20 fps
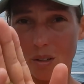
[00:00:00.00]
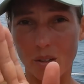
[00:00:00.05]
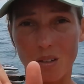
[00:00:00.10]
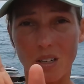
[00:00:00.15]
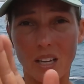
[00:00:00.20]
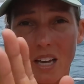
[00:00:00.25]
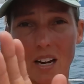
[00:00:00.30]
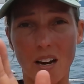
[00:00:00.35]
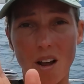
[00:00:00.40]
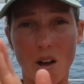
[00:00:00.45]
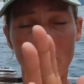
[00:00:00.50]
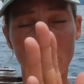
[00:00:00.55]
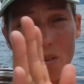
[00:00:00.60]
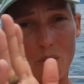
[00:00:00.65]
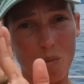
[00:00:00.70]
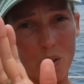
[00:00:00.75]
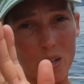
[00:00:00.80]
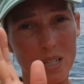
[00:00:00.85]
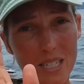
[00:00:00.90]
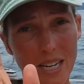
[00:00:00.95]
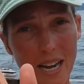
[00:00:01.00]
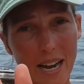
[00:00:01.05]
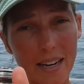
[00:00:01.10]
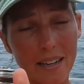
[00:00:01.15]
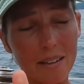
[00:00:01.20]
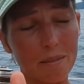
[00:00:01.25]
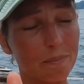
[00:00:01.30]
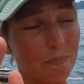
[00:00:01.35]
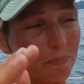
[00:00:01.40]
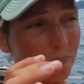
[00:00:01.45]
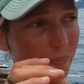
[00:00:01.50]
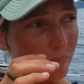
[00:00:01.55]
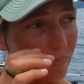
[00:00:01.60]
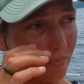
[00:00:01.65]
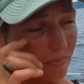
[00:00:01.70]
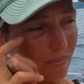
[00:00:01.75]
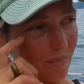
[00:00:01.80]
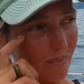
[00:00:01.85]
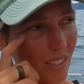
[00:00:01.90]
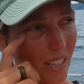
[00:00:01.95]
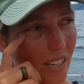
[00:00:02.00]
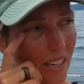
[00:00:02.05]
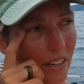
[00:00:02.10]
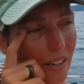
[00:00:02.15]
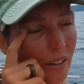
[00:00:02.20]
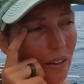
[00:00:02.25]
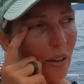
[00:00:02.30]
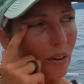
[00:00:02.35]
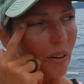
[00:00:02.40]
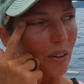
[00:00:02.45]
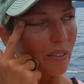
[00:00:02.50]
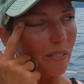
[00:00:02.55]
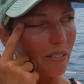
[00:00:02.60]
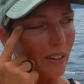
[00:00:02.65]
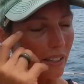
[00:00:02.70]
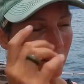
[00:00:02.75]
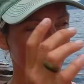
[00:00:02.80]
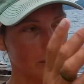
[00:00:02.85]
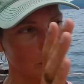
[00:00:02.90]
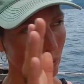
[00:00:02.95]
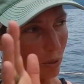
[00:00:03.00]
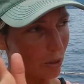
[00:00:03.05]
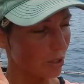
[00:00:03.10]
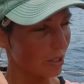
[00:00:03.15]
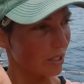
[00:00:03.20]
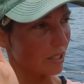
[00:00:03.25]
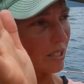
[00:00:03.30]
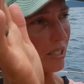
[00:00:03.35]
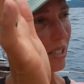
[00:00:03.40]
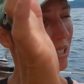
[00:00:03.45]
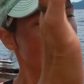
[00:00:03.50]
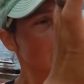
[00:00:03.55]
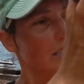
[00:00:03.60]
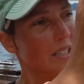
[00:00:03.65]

could get out on one tack, and the current finally pushed us.